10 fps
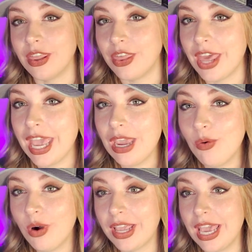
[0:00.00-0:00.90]
They
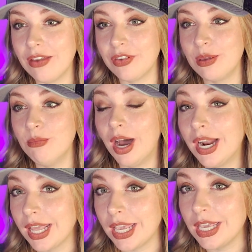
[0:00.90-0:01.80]
were giving
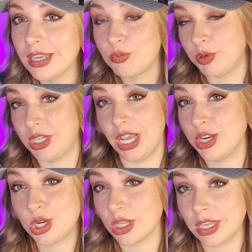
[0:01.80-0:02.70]
money,
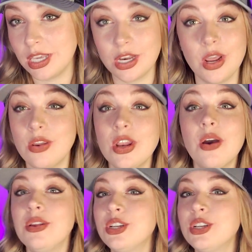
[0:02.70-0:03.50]
potentially, you know,